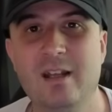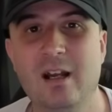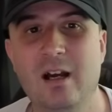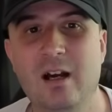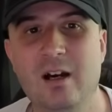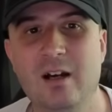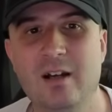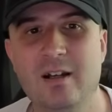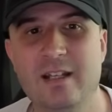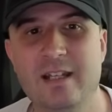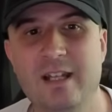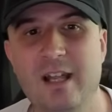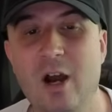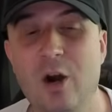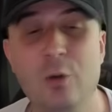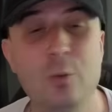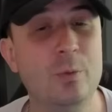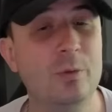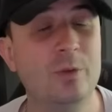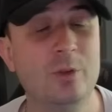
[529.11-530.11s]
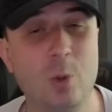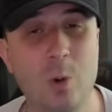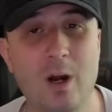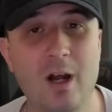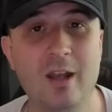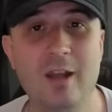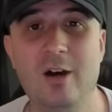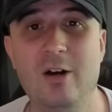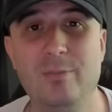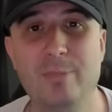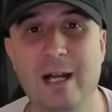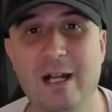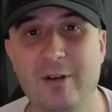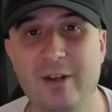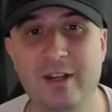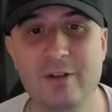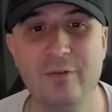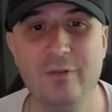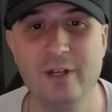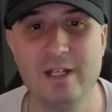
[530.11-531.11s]
I own quite a lot of
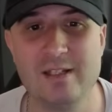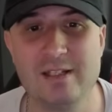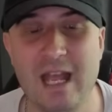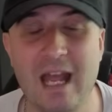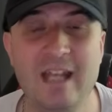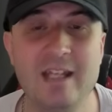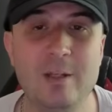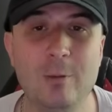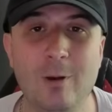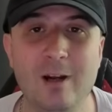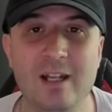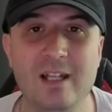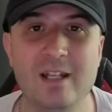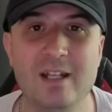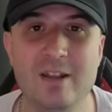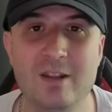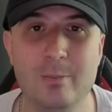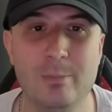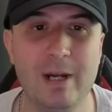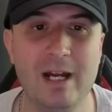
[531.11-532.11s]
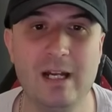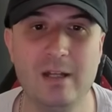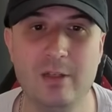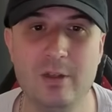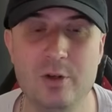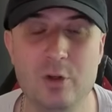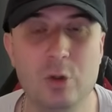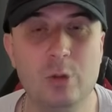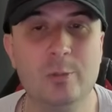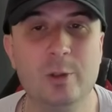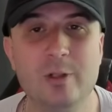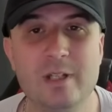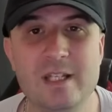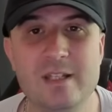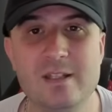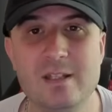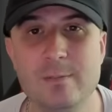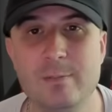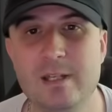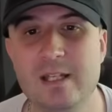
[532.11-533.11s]
Paldean Fates anyway in the back, the normal
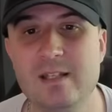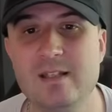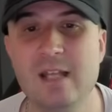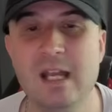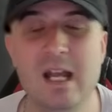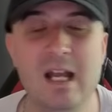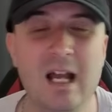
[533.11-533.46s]
ETBs,